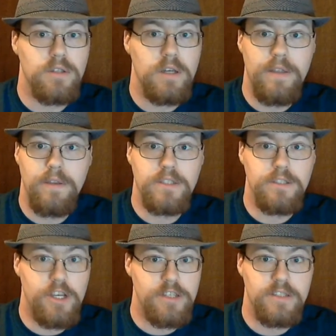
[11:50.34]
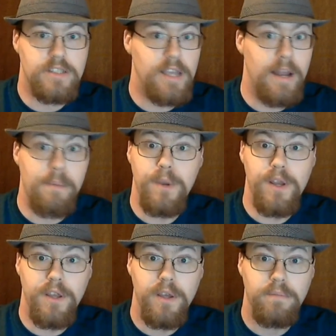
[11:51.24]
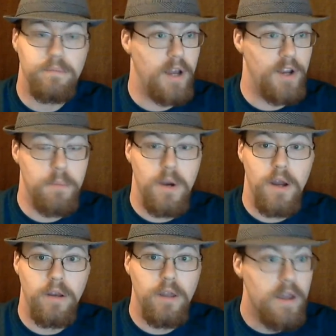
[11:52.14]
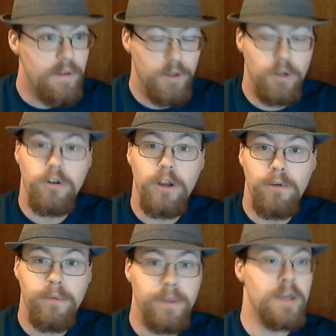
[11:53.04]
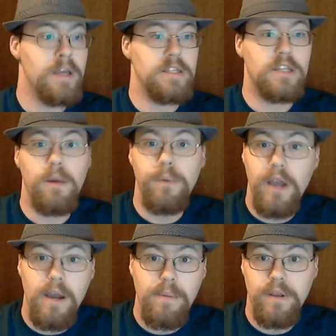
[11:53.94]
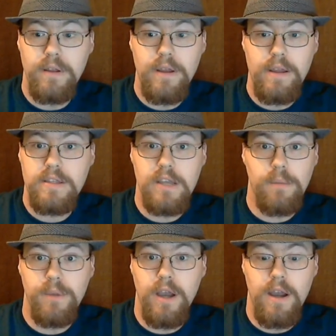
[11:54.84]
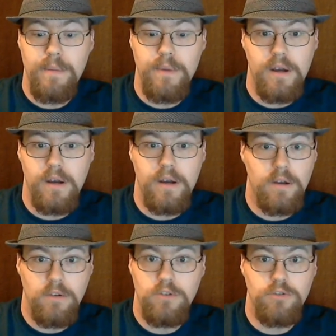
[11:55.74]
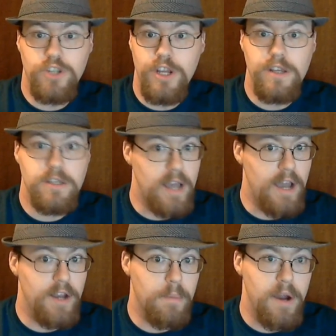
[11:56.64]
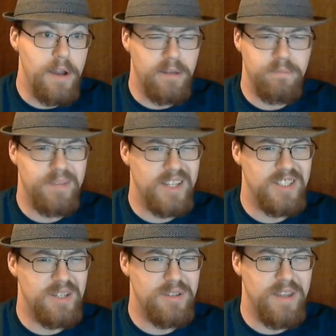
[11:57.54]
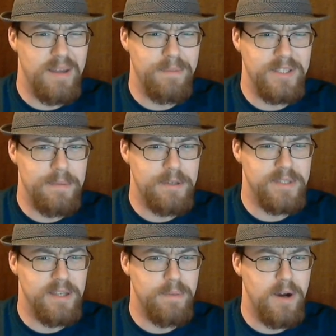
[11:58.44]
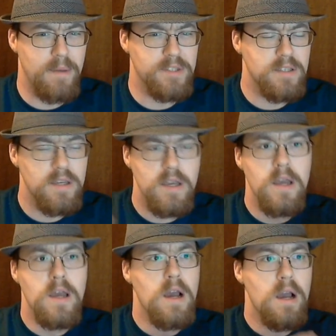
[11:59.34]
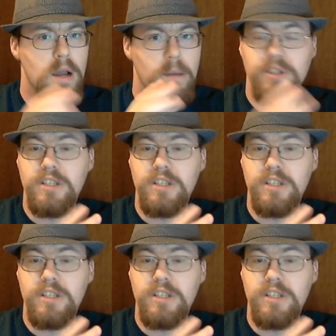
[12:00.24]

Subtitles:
in the suggestion saying I'm an idiot. I don't mind. If you agree with me, tell me I'm a genius. I don't mind. Actually, don't do that because that makes me sound pompous. But